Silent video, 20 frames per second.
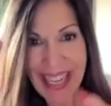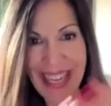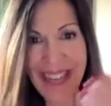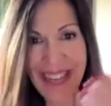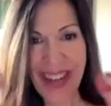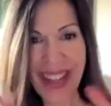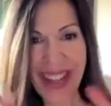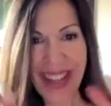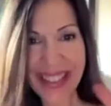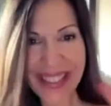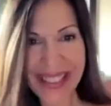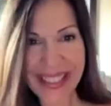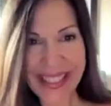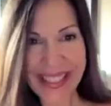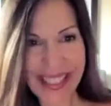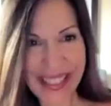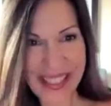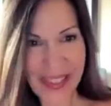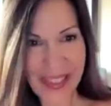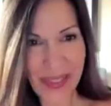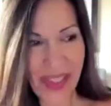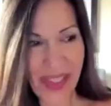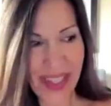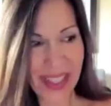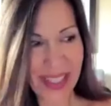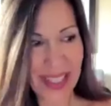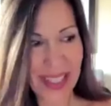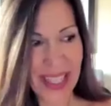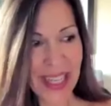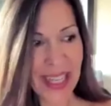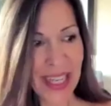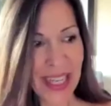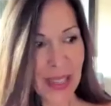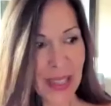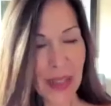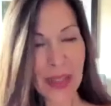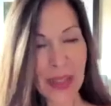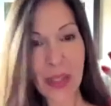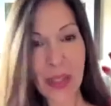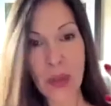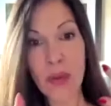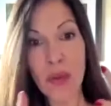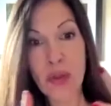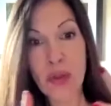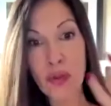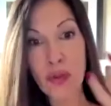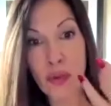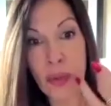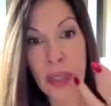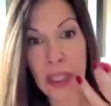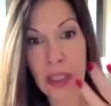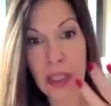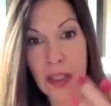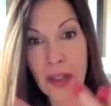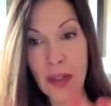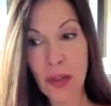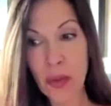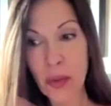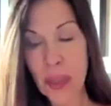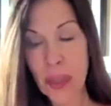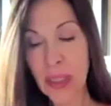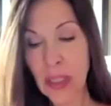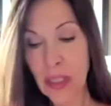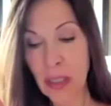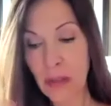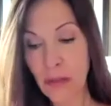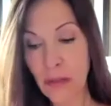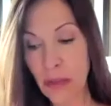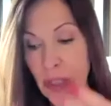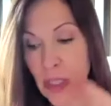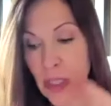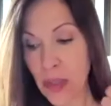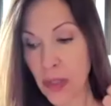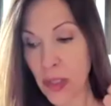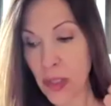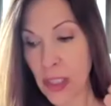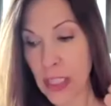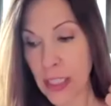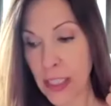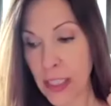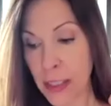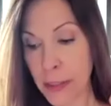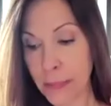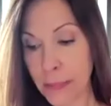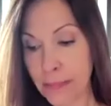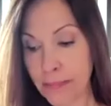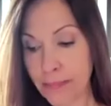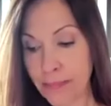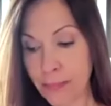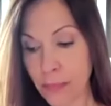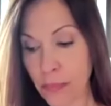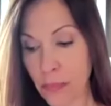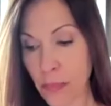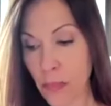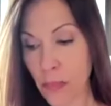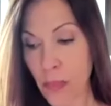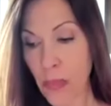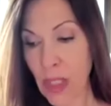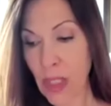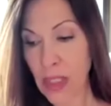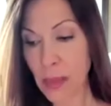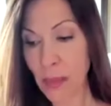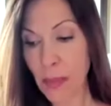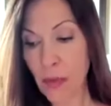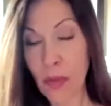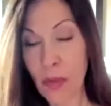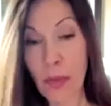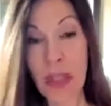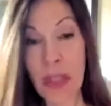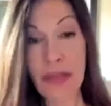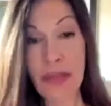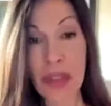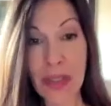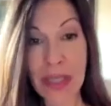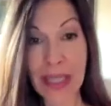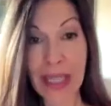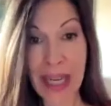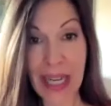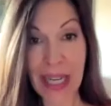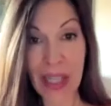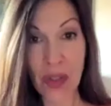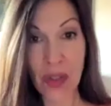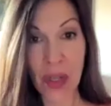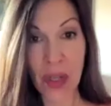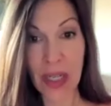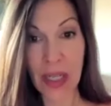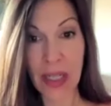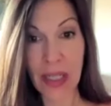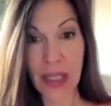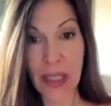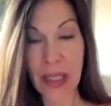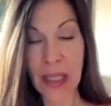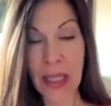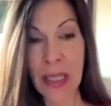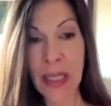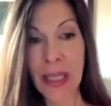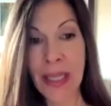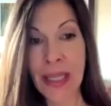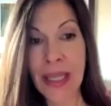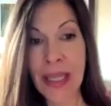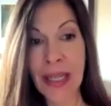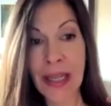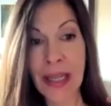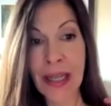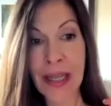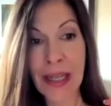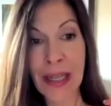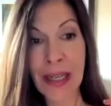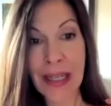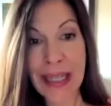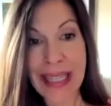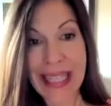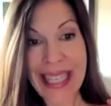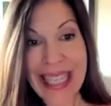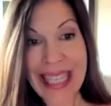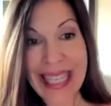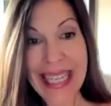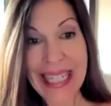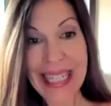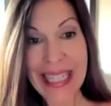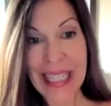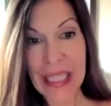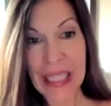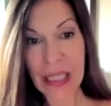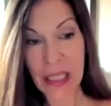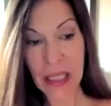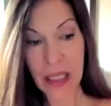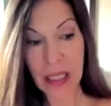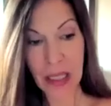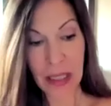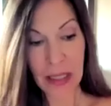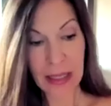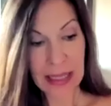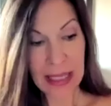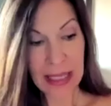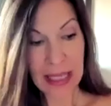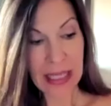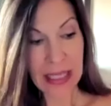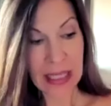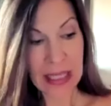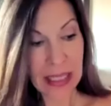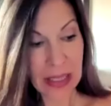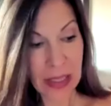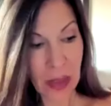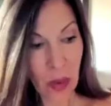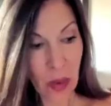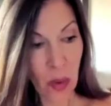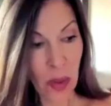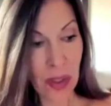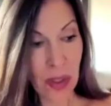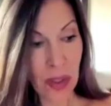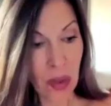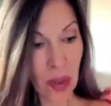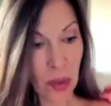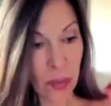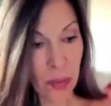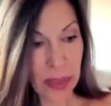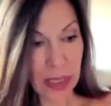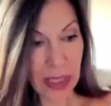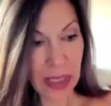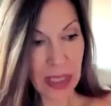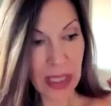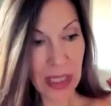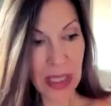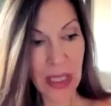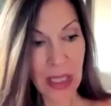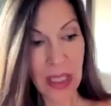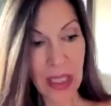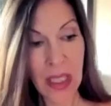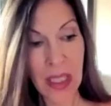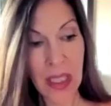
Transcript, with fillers: I want the sixth one. So drink. You're going to feel, um, some of you might feel dehydrated. Eating, again, is going to be